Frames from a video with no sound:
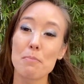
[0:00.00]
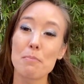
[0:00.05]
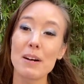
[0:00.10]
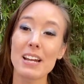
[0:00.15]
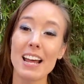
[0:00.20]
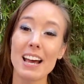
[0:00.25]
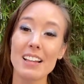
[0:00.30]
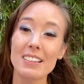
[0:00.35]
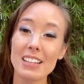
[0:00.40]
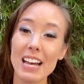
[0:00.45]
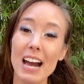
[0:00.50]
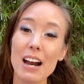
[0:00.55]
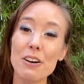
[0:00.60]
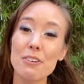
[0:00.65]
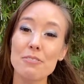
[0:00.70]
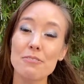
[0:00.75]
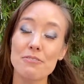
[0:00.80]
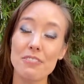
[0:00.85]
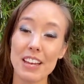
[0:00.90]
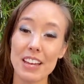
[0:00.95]
but
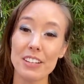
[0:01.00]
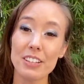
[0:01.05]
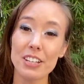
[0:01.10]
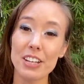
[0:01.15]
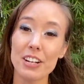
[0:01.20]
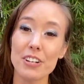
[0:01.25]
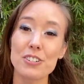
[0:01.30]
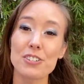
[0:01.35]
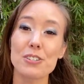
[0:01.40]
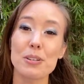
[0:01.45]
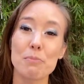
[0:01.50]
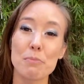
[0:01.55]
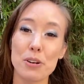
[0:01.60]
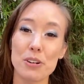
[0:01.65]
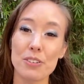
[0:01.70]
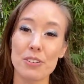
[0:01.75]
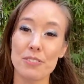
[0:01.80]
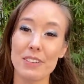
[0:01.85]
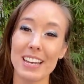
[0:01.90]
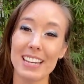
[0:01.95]
allow failure to
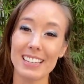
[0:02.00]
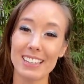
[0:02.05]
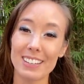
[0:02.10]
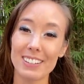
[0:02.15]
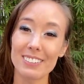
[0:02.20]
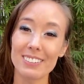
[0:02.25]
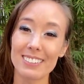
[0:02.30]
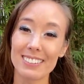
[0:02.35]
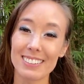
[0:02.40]
motivate you.